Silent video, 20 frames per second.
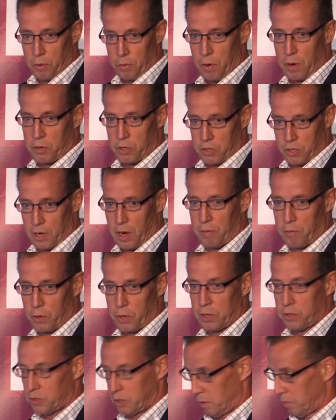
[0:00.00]
Through our
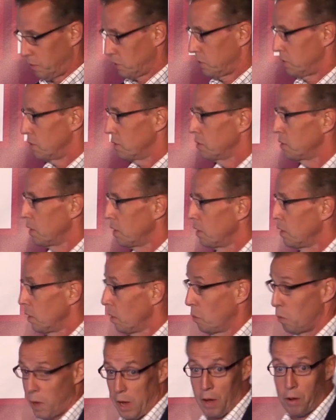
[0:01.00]
discovery services.
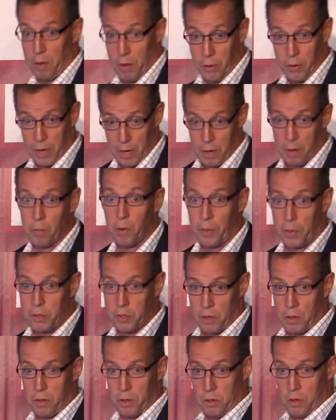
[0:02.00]
Well, okay, well,
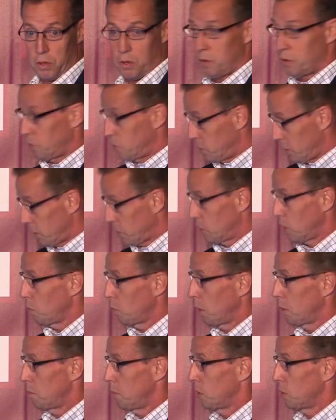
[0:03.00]
the
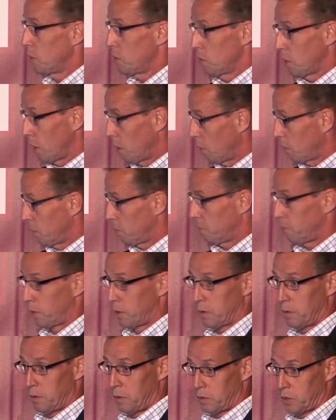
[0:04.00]
61 million, you can go into
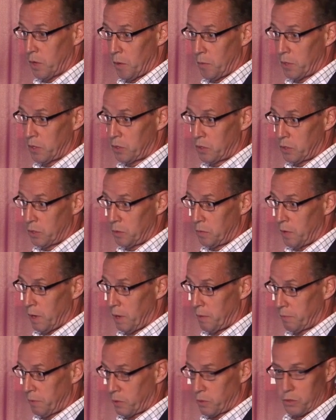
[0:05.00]

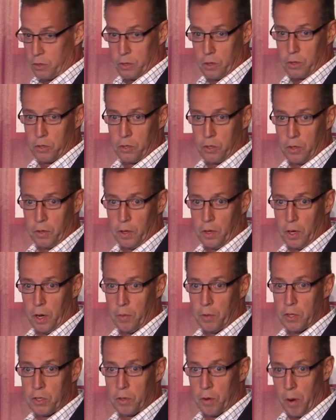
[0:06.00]
FirstSearch, you can
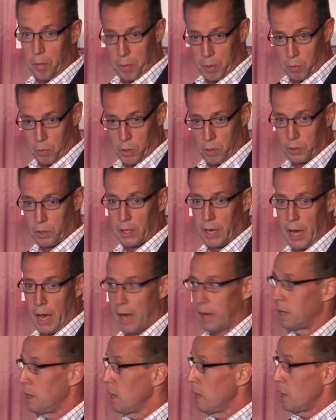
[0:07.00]
go into Open
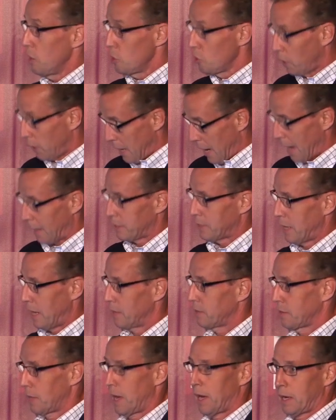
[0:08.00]
WorldCat, you can
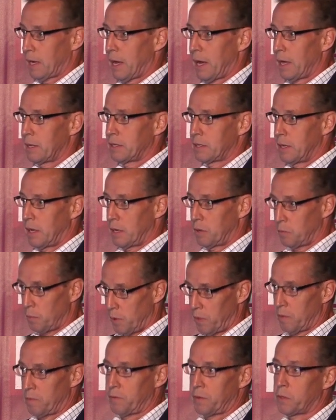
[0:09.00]
access that content
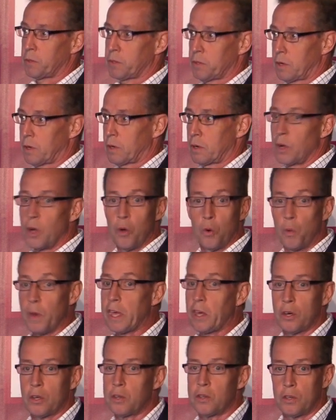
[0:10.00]
with a filter.
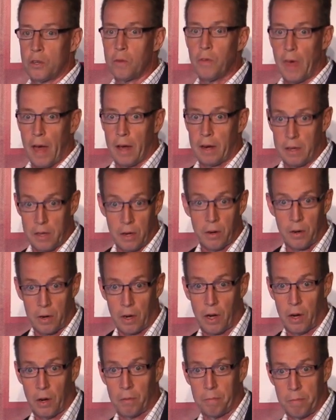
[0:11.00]
We couldn't do that a year
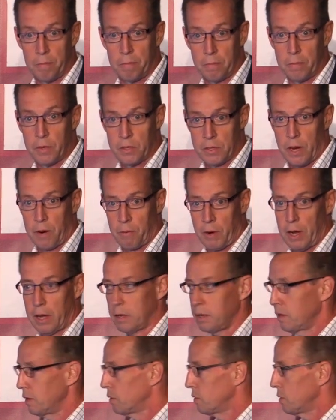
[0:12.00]
ago. Is that
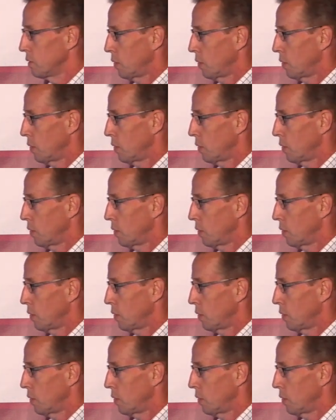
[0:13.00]
right?